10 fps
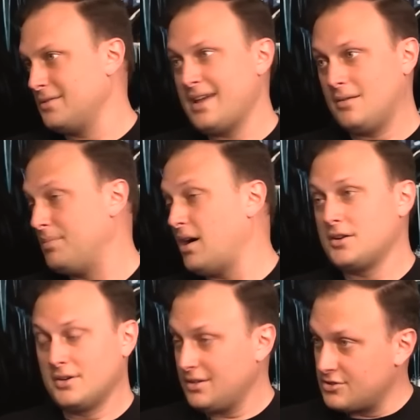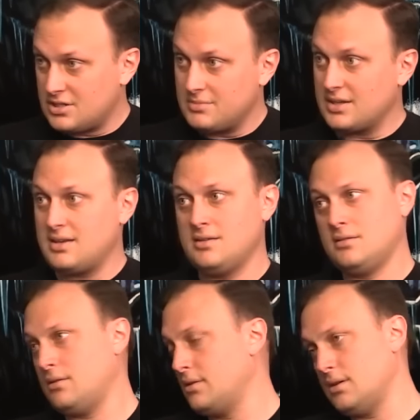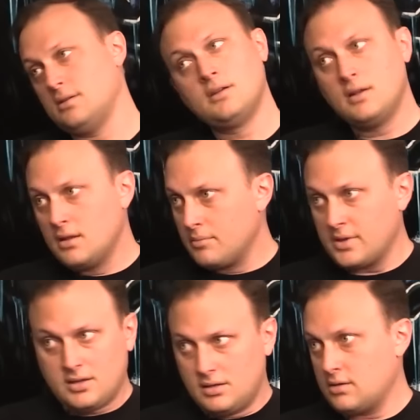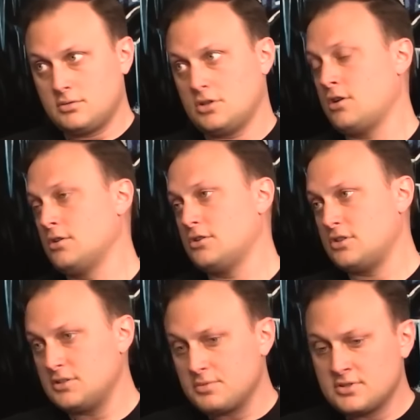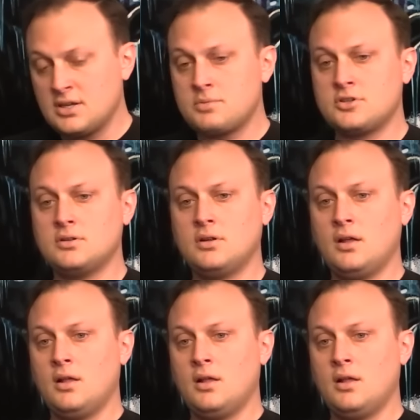get a bugged or illegitimate kill that might, tarnish its perception. And